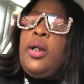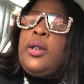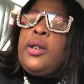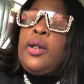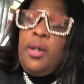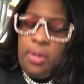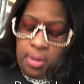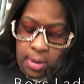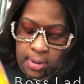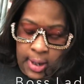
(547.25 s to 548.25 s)
So
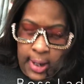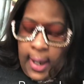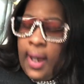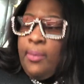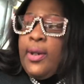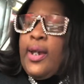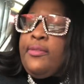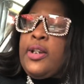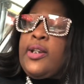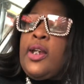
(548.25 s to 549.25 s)
I would have
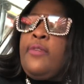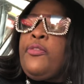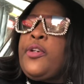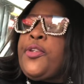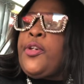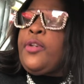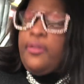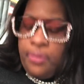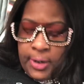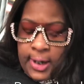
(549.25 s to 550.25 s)
to say for the
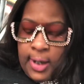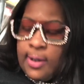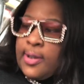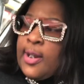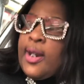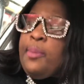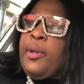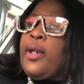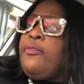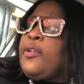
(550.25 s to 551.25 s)
$34 that I
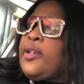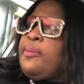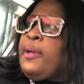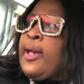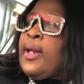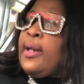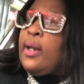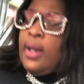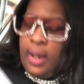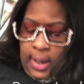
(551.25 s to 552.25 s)
paid for this bag,
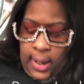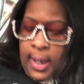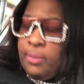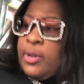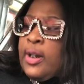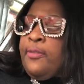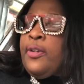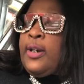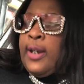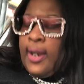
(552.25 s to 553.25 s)
I will
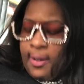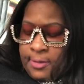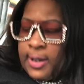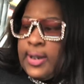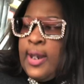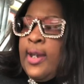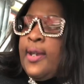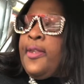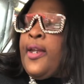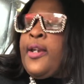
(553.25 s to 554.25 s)
definitely have to
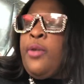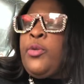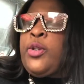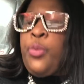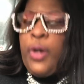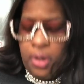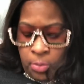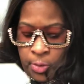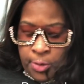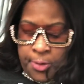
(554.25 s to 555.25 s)
say that it was well
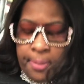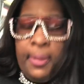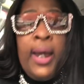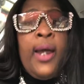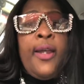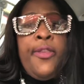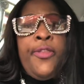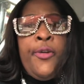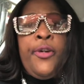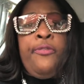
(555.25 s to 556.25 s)
worth my
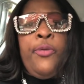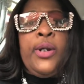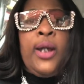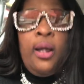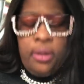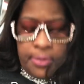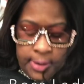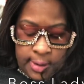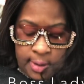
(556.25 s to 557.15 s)
$34.